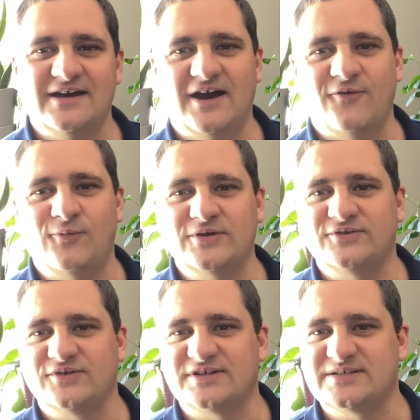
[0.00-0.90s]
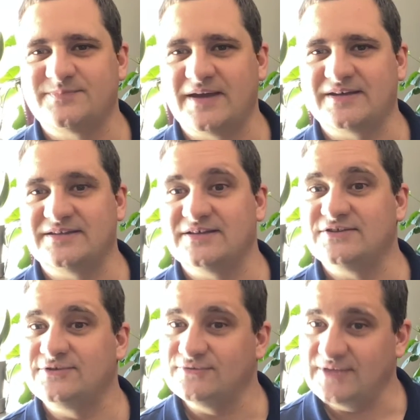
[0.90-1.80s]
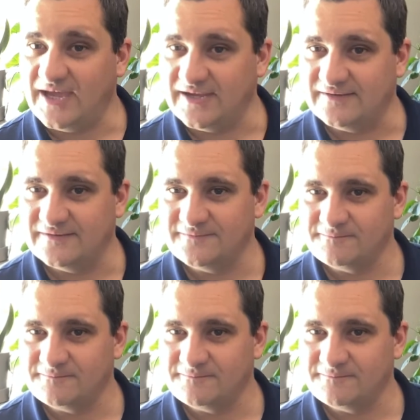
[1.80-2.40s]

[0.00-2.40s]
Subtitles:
of what to expect tonight.